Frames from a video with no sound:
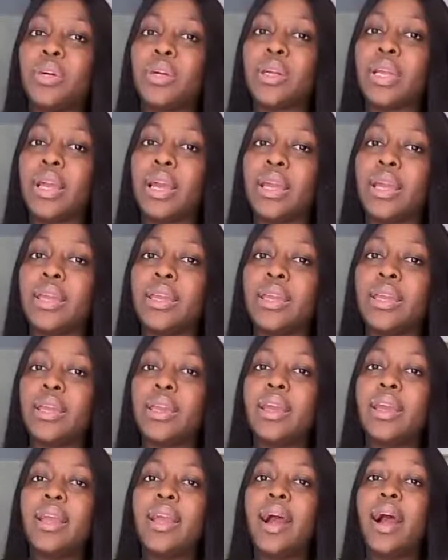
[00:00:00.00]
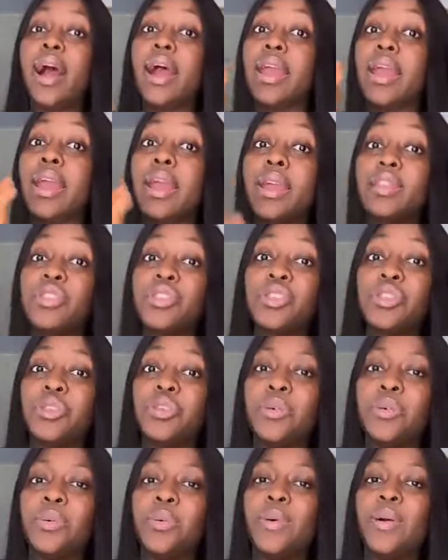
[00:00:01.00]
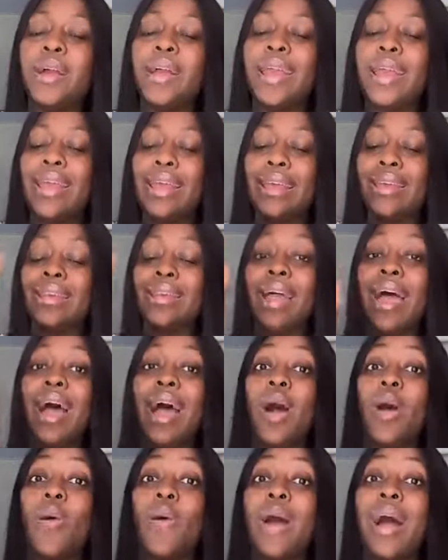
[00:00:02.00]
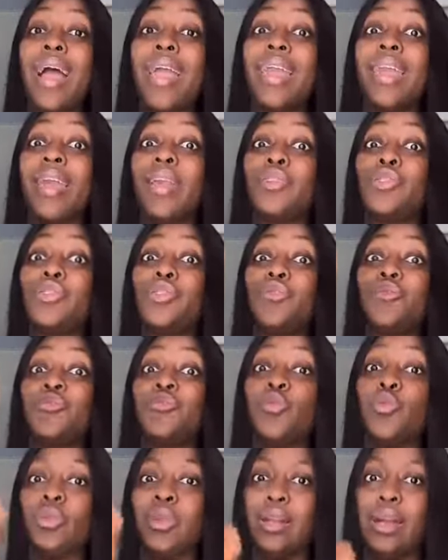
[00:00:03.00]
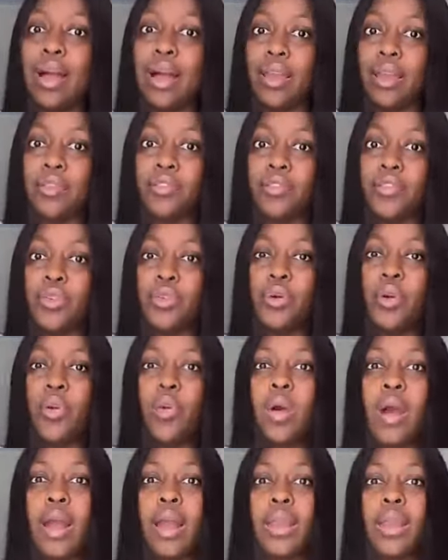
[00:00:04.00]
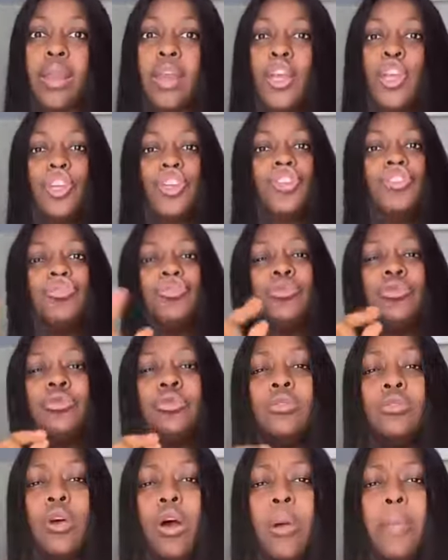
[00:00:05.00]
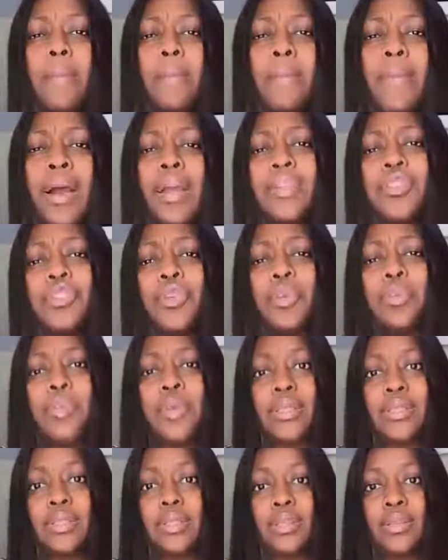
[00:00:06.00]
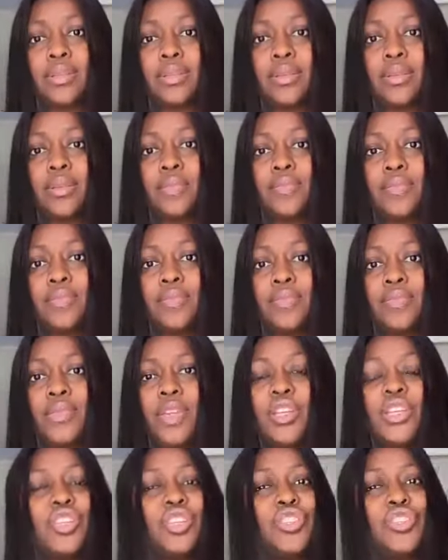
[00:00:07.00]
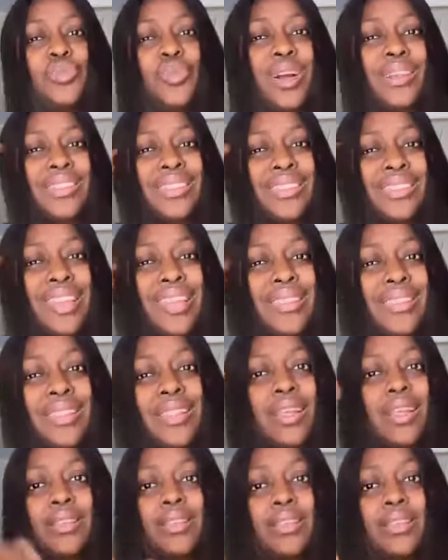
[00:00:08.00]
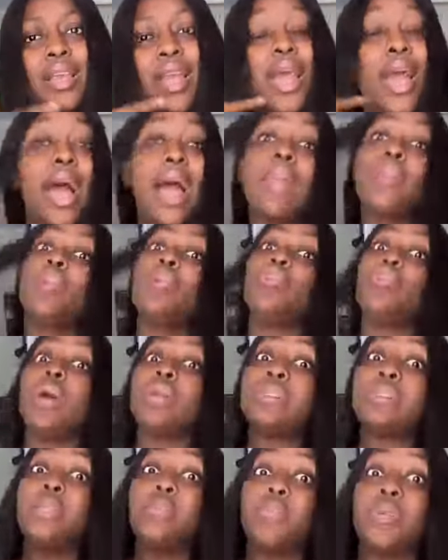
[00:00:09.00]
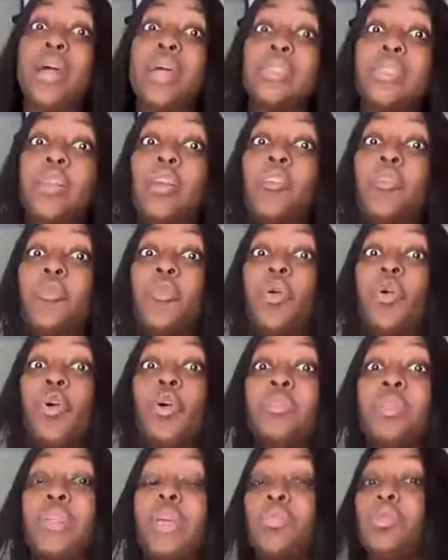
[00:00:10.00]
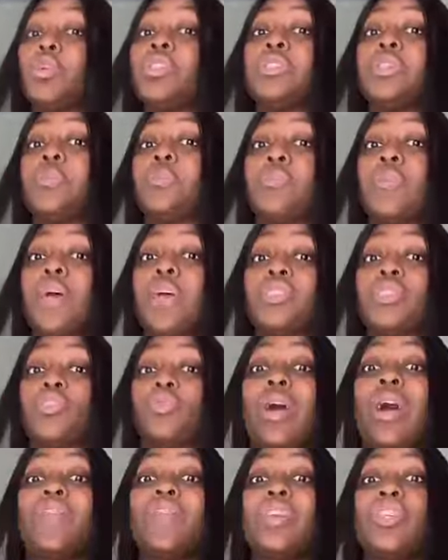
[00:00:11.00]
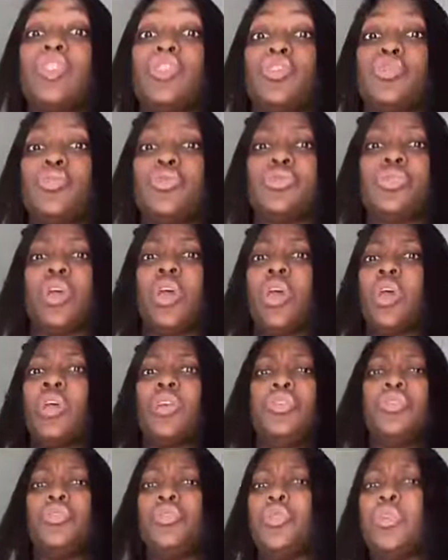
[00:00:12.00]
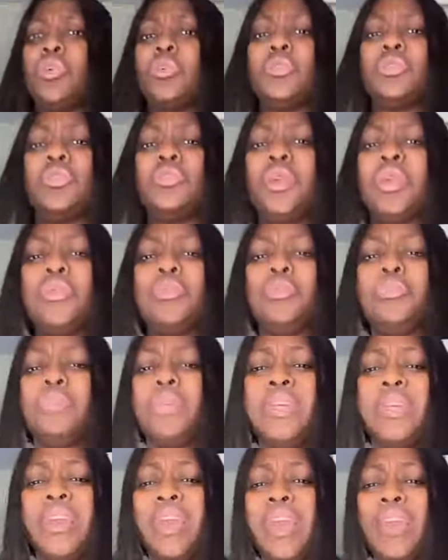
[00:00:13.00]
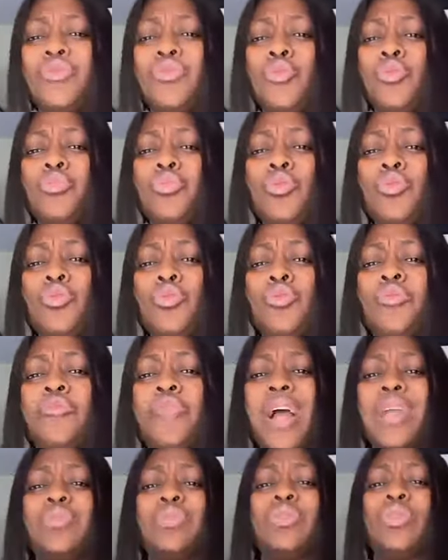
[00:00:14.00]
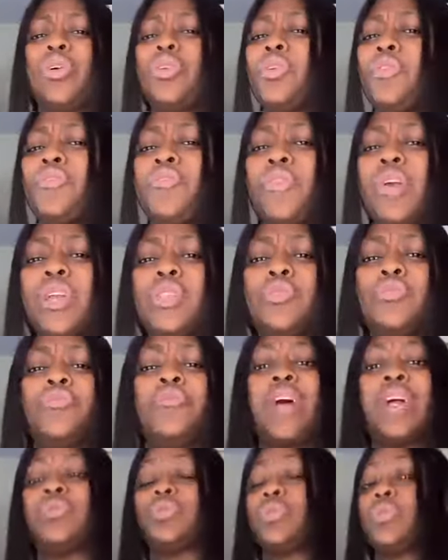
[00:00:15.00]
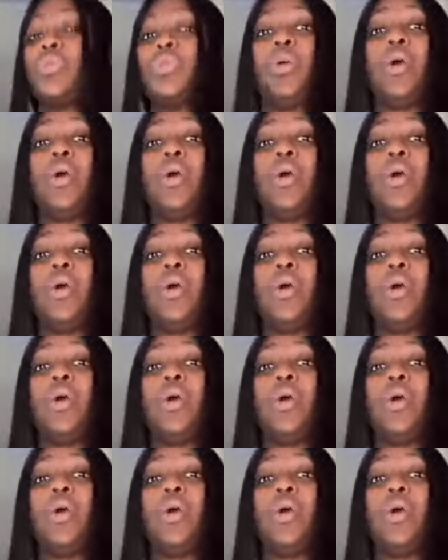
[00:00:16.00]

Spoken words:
book, okay? I hate you. Now, I hate you for life. You know why? You do not mind your business. You are senseless. I know you are depressed. A lot of people call me that you are depressed. You have issues. You know, the way you behave, you fight with all your friends. You fight